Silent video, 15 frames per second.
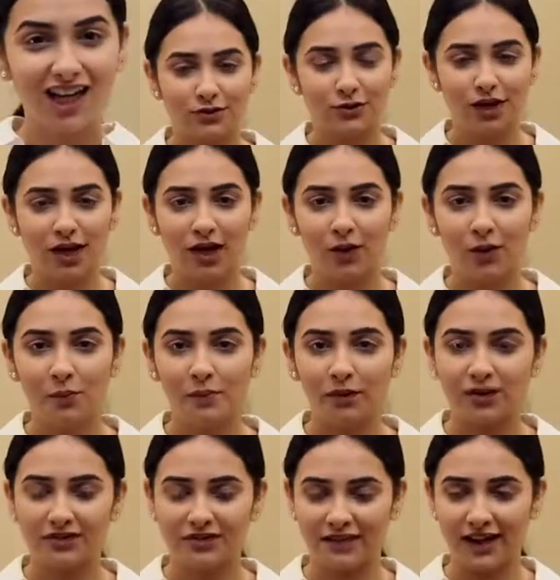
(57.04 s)
So now,
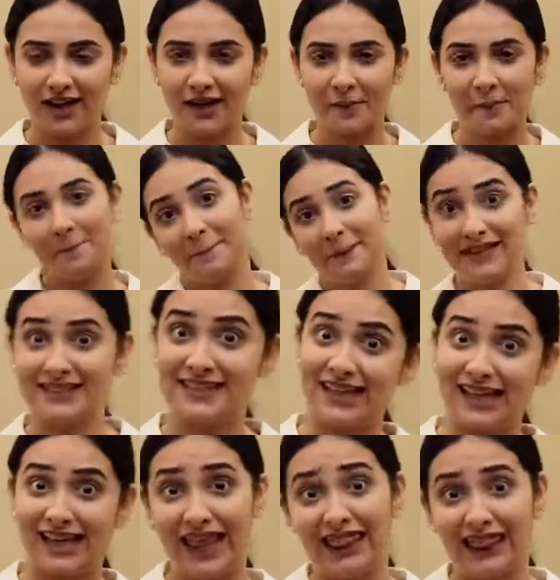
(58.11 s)
because I'm
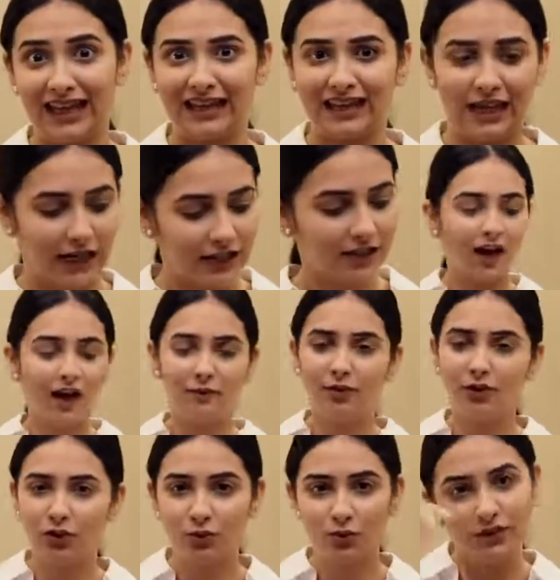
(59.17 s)
basic like that, I'm going
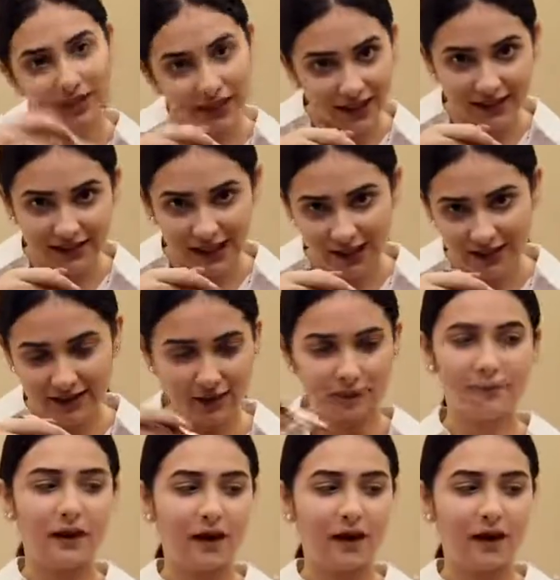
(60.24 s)
to use the exact same